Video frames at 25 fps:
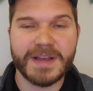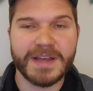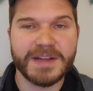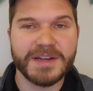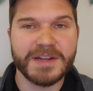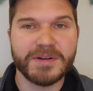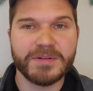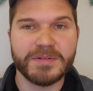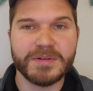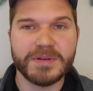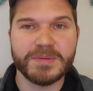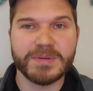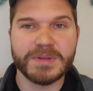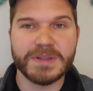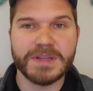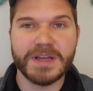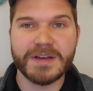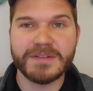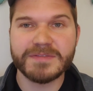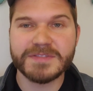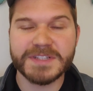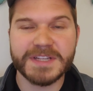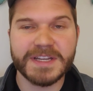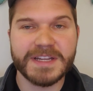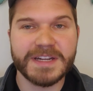I know we would
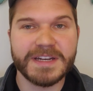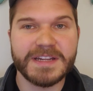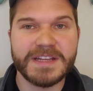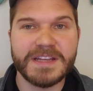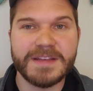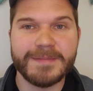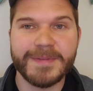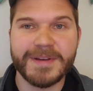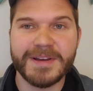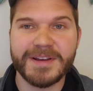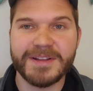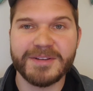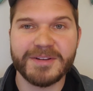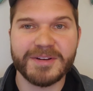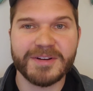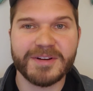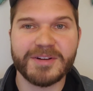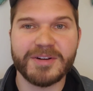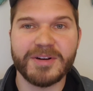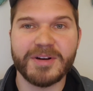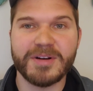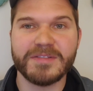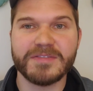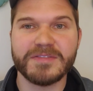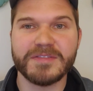love to get an email or a
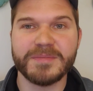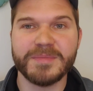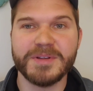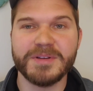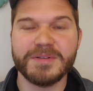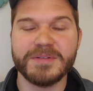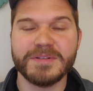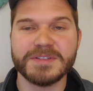call from you